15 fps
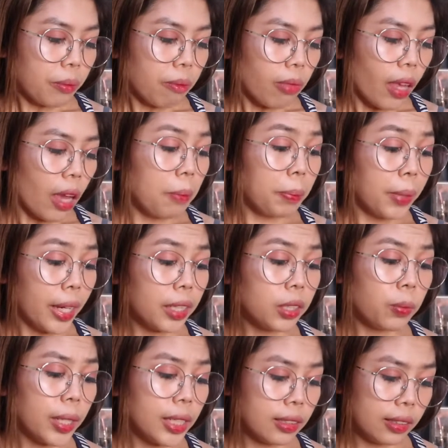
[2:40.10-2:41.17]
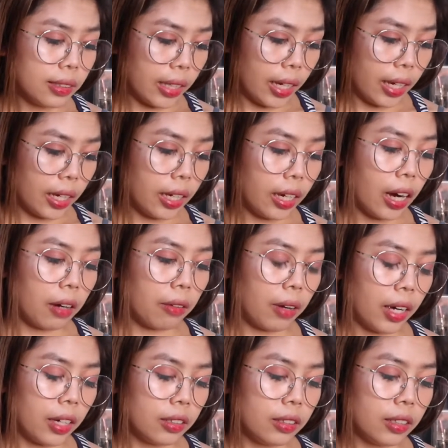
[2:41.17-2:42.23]
Apply twice a day
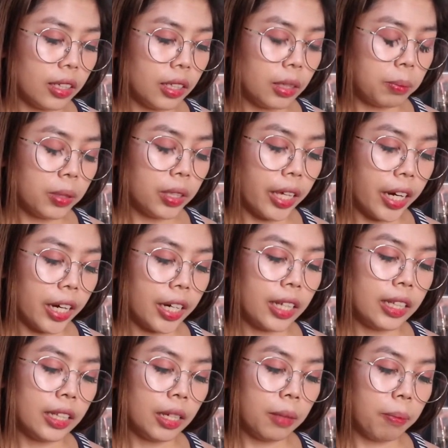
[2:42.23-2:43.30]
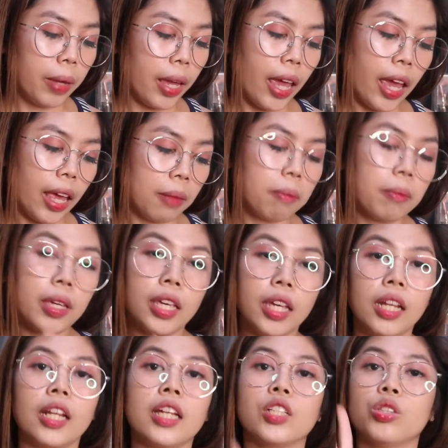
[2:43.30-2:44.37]
around the nipple area, lip, and bikini
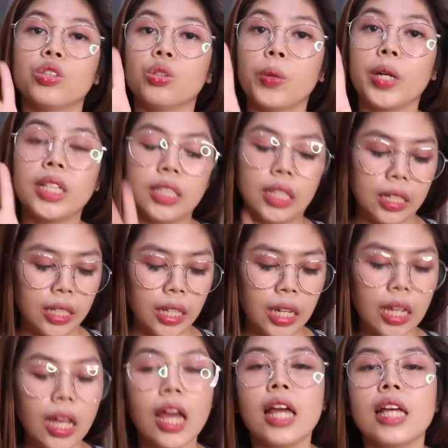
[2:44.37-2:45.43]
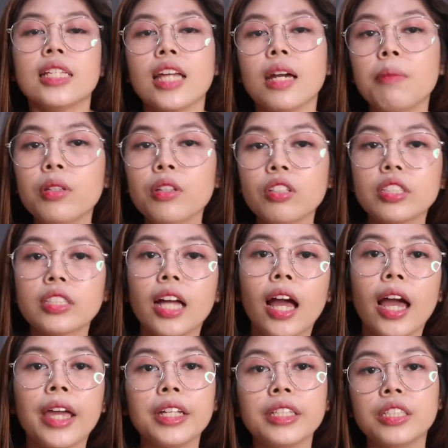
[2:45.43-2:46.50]
line. So twice a day. Sabi dun sa
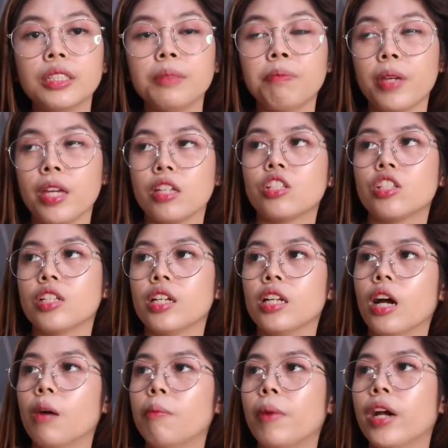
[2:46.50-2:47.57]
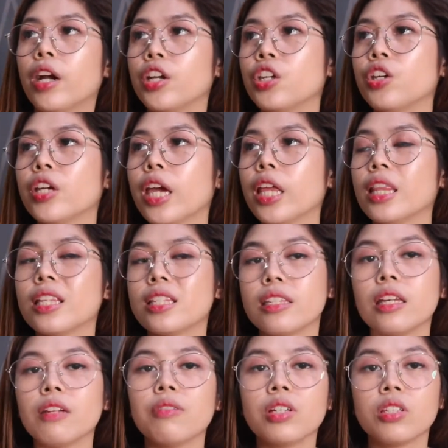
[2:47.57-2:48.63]
IG page nila, parang you can
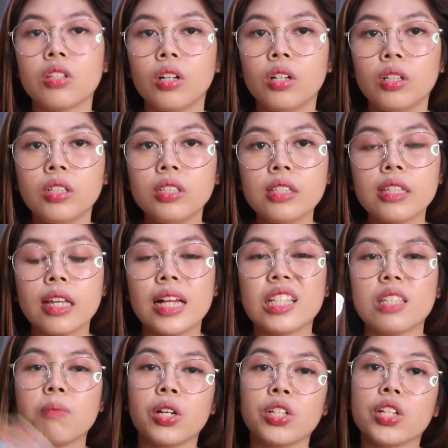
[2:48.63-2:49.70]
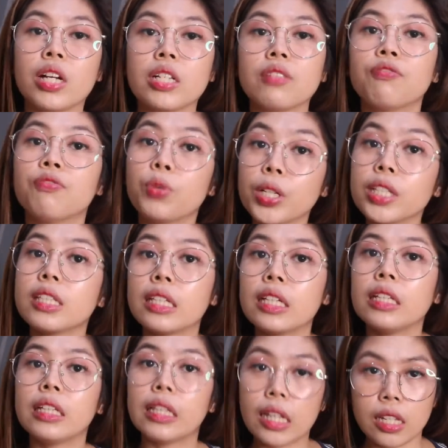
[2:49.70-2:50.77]
see results as much as
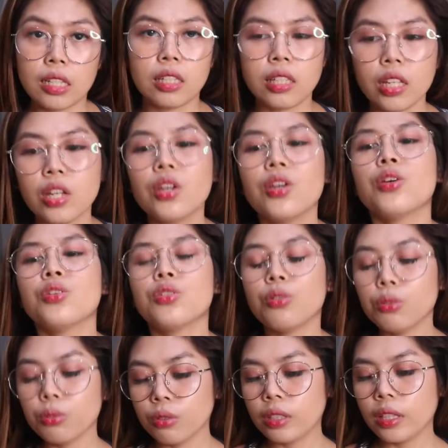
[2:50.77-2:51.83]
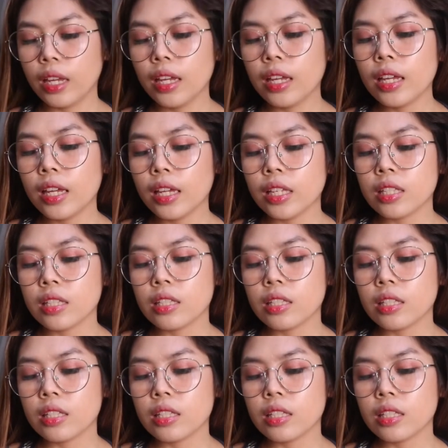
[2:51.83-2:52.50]
14 days. So today is